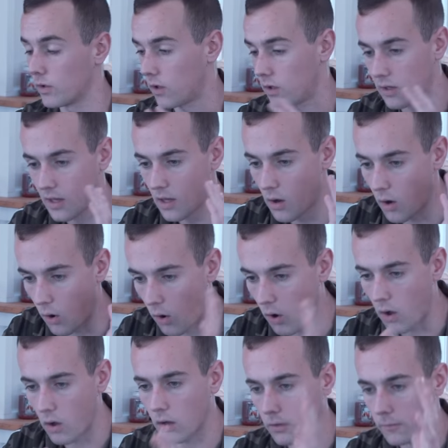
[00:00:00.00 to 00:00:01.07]
we're
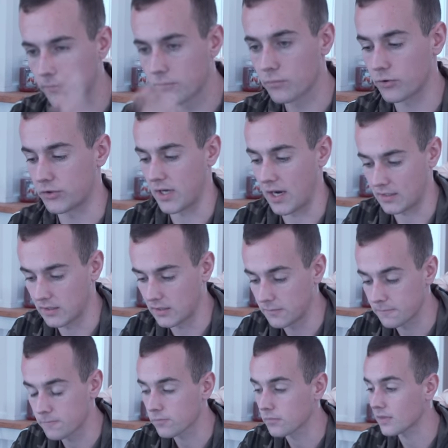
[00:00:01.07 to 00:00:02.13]
all
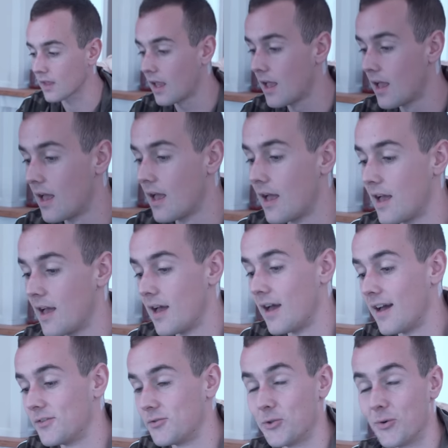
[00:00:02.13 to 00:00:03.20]
protected.
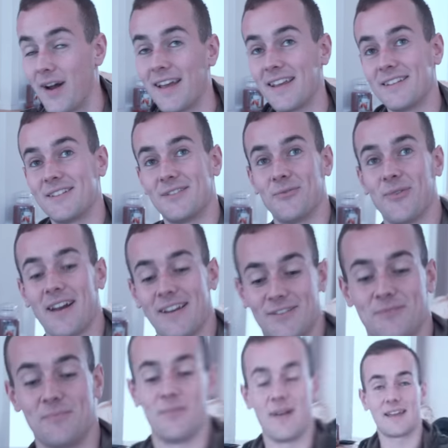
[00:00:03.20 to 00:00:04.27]
Do I do
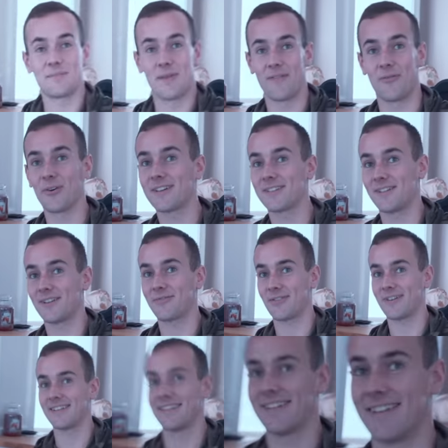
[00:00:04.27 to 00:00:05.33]
I make my voice
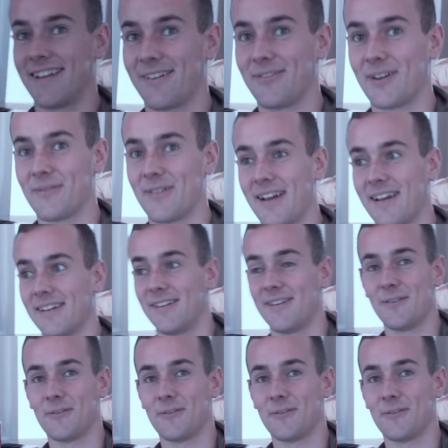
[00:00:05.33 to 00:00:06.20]
different? Like, what am I gonna